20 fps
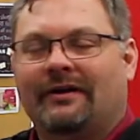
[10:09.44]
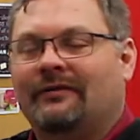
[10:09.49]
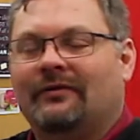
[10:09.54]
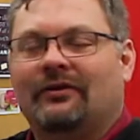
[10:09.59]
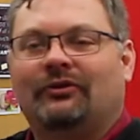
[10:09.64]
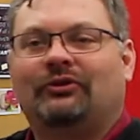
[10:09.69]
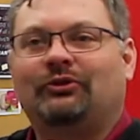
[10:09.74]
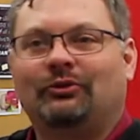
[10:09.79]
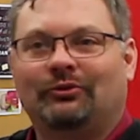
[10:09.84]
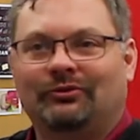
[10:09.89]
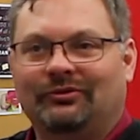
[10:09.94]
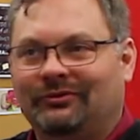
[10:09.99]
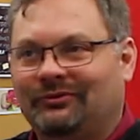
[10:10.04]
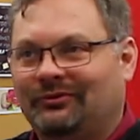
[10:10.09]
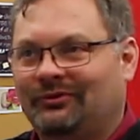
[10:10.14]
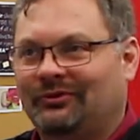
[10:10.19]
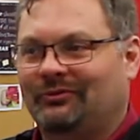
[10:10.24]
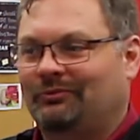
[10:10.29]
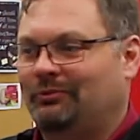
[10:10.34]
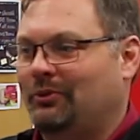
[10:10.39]
A
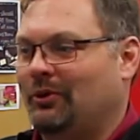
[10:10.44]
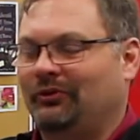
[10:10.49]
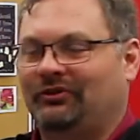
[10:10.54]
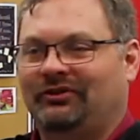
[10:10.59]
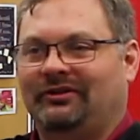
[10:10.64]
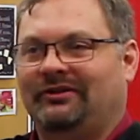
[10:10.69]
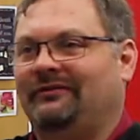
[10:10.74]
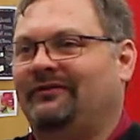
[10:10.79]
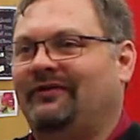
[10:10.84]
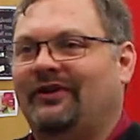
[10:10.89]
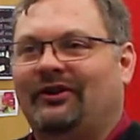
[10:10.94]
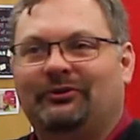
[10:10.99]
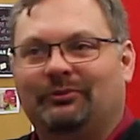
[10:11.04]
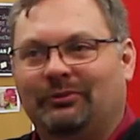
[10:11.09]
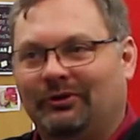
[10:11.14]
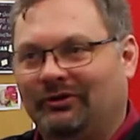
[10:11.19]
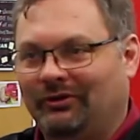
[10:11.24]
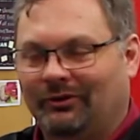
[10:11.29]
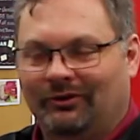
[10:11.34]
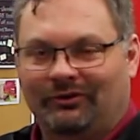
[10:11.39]
student posted on
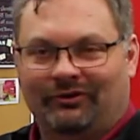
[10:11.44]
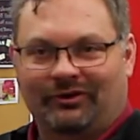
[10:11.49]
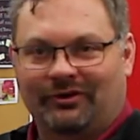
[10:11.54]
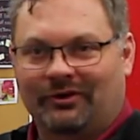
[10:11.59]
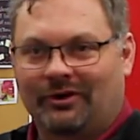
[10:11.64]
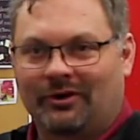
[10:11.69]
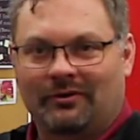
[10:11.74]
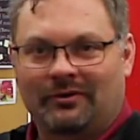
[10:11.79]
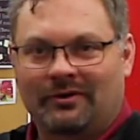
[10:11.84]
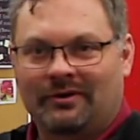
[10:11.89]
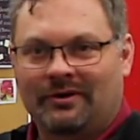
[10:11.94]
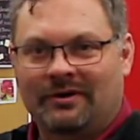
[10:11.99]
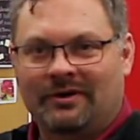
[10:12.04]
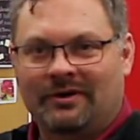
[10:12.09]
Facebook years ago,